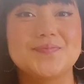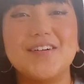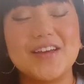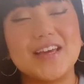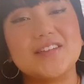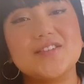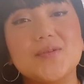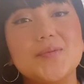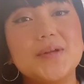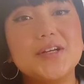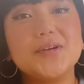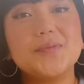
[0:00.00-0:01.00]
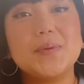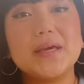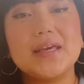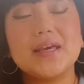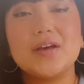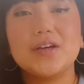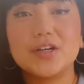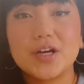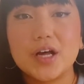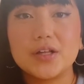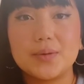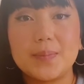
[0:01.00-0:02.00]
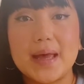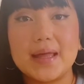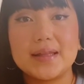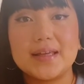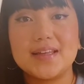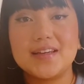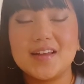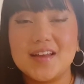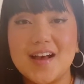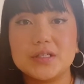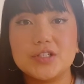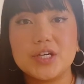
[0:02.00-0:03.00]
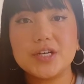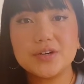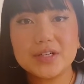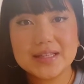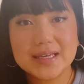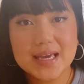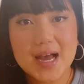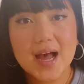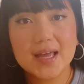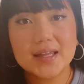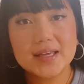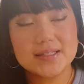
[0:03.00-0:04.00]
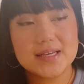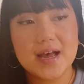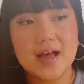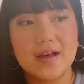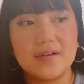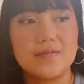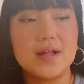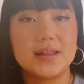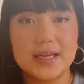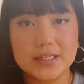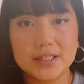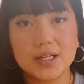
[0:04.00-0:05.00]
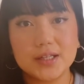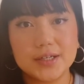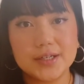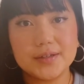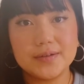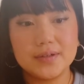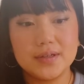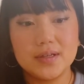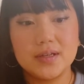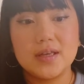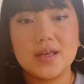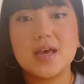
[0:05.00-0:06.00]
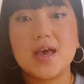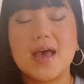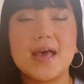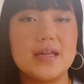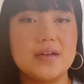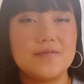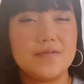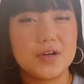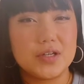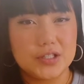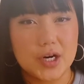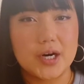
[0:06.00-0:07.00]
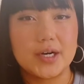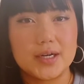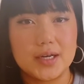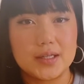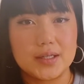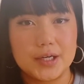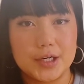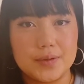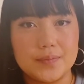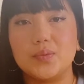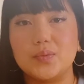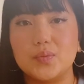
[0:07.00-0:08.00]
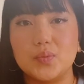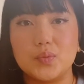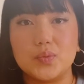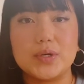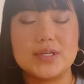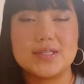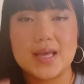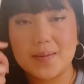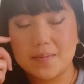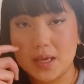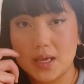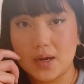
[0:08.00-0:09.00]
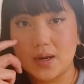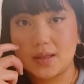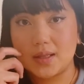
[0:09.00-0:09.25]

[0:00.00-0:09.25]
Okay, so when you're picking out your color palette, generally I like to have a light color and a very dark color. What does that mean?